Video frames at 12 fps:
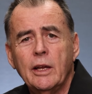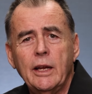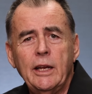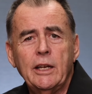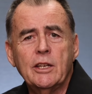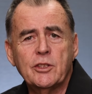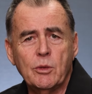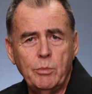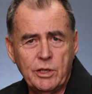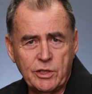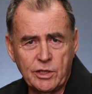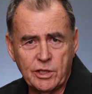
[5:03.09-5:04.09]
It is the
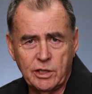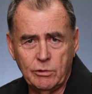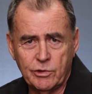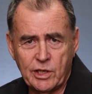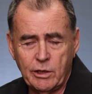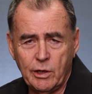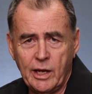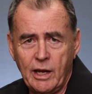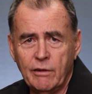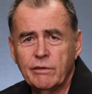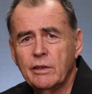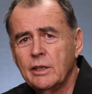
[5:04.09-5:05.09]
business skills that you
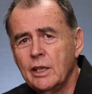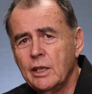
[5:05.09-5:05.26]
have.